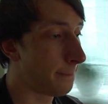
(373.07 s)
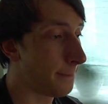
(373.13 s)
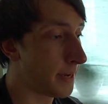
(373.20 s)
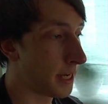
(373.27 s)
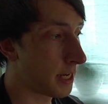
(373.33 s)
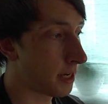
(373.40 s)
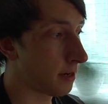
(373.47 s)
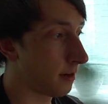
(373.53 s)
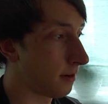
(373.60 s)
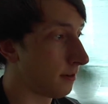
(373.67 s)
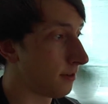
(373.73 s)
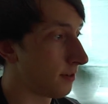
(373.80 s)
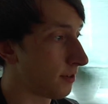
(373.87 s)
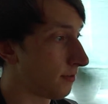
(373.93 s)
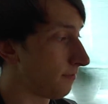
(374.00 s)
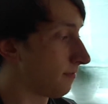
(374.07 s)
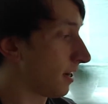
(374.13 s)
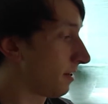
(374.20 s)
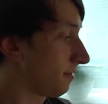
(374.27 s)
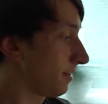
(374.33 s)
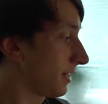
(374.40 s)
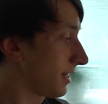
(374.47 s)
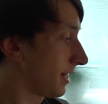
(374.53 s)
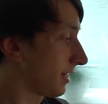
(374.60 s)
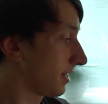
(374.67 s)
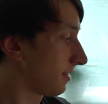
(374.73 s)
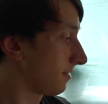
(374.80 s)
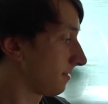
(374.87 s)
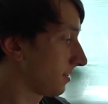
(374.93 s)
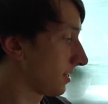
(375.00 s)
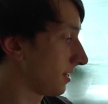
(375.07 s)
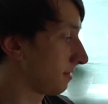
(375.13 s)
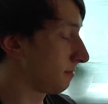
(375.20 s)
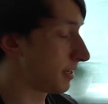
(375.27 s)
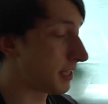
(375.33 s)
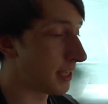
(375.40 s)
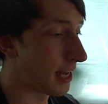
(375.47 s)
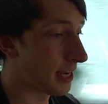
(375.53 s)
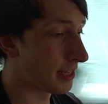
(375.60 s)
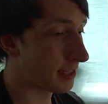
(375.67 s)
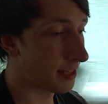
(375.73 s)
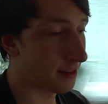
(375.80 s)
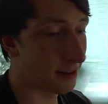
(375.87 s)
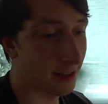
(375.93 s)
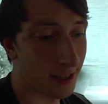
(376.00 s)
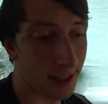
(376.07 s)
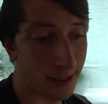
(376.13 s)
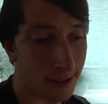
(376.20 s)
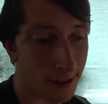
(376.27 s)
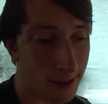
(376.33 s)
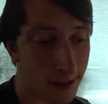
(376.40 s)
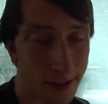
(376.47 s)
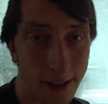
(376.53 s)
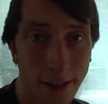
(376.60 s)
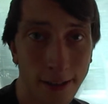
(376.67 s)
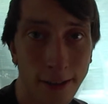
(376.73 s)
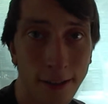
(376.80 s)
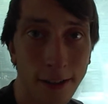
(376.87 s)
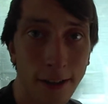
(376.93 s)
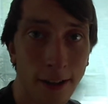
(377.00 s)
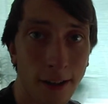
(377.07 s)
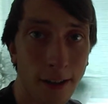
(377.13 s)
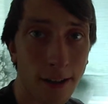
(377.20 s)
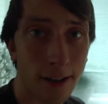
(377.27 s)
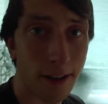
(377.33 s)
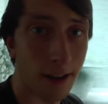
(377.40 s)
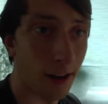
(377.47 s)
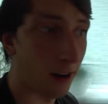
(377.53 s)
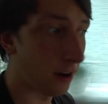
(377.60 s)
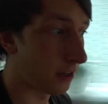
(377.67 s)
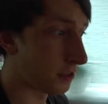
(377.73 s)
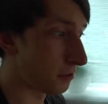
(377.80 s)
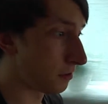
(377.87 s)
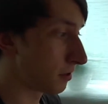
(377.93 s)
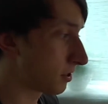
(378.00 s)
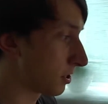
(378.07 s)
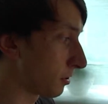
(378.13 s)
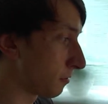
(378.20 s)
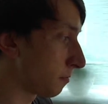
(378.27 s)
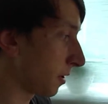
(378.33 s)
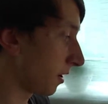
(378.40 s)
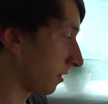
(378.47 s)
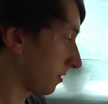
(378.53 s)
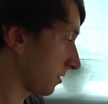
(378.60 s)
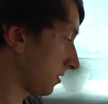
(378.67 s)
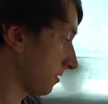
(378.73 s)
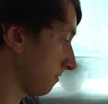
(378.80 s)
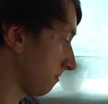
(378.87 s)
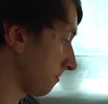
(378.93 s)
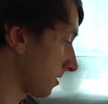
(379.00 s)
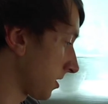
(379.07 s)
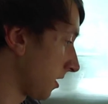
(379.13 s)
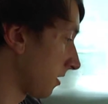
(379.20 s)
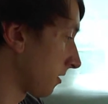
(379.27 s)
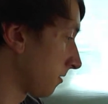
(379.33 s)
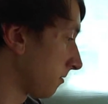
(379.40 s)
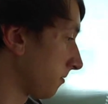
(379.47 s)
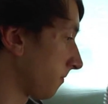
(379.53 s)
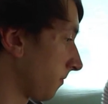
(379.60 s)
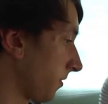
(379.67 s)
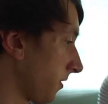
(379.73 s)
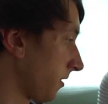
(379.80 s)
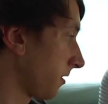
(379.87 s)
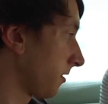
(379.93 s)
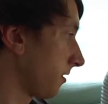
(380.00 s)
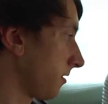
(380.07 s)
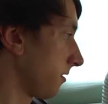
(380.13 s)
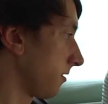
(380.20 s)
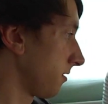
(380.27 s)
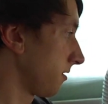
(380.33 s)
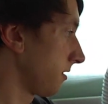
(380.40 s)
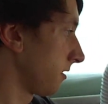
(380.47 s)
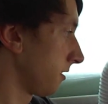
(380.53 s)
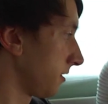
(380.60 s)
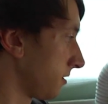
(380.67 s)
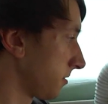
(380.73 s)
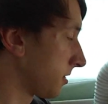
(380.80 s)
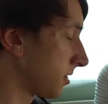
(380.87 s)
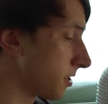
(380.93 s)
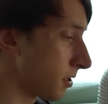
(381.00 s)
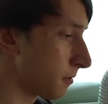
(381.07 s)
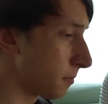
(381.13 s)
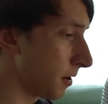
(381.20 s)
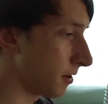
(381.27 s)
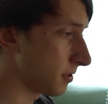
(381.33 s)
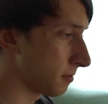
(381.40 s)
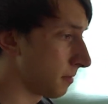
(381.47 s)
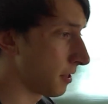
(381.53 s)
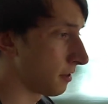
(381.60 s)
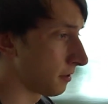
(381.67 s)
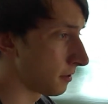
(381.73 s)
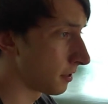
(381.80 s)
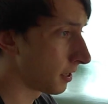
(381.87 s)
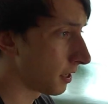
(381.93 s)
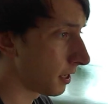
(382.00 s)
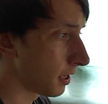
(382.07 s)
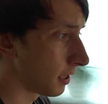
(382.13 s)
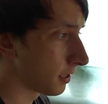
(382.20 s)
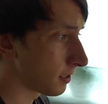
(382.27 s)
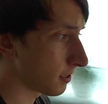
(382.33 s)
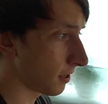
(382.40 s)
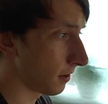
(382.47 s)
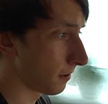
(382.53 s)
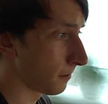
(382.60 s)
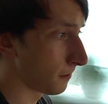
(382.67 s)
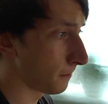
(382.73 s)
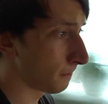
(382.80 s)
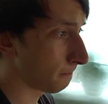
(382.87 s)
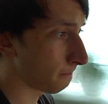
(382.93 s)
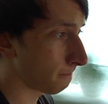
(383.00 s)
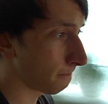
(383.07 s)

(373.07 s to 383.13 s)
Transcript: because rendering takes a long time these days now that I uh, now that I do the two pass style now that I use the two pass method so